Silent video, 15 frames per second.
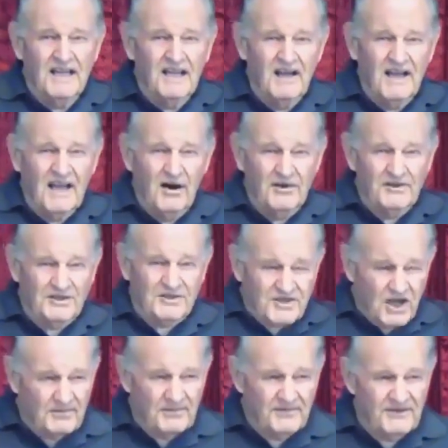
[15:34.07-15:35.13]
on the
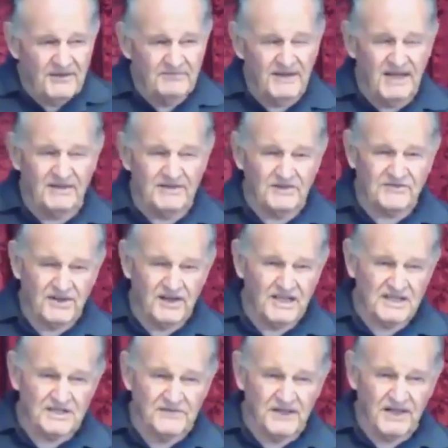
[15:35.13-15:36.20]
top of the Mount of
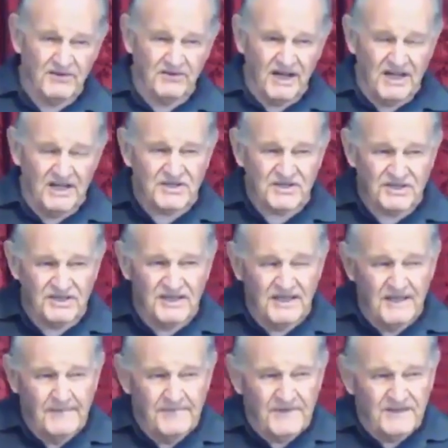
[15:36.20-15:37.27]
Transfiguration.
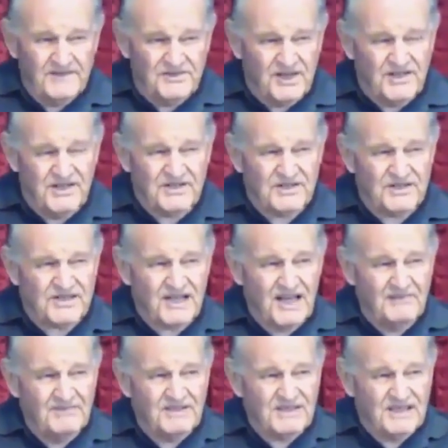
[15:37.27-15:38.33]
Jesus
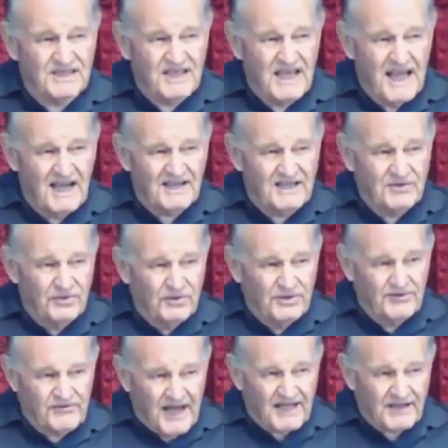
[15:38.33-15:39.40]
comes out in all of
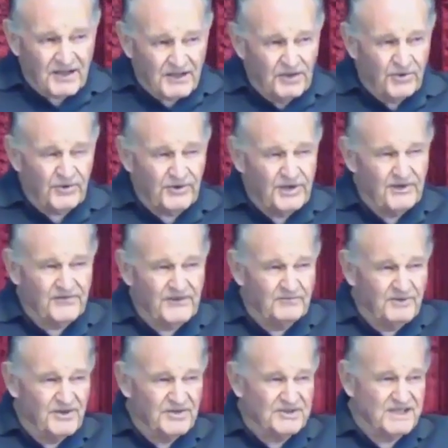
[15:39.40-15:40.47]
that glory of the
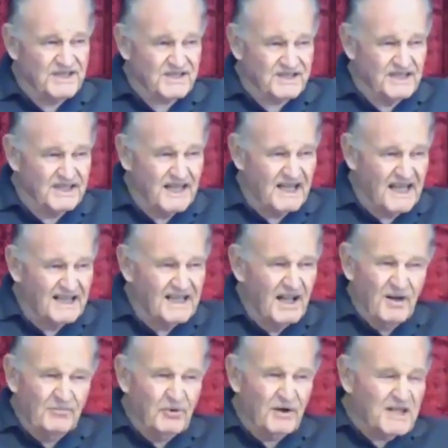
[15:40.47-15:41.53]
mercy seat. And
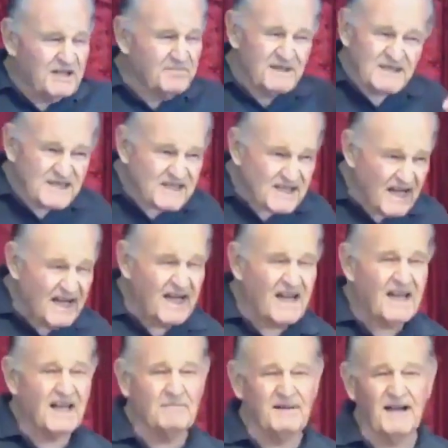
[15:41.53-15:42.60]
what he'd been saying
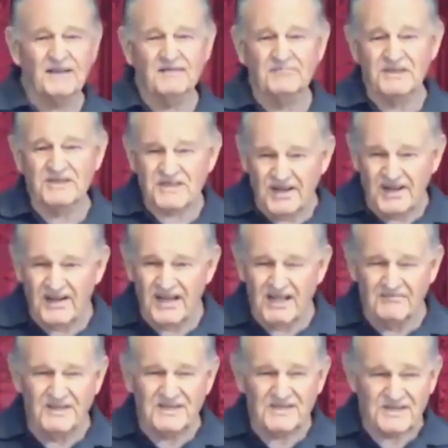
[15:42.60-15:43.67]
about Messiah
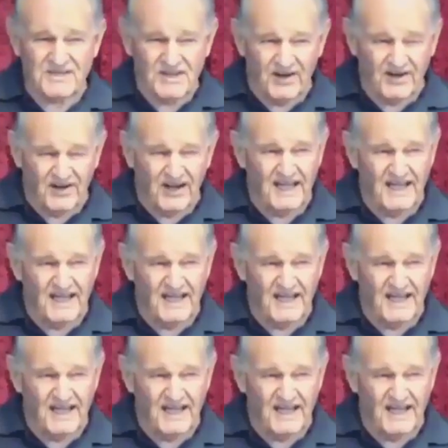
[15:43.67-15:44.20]
must die,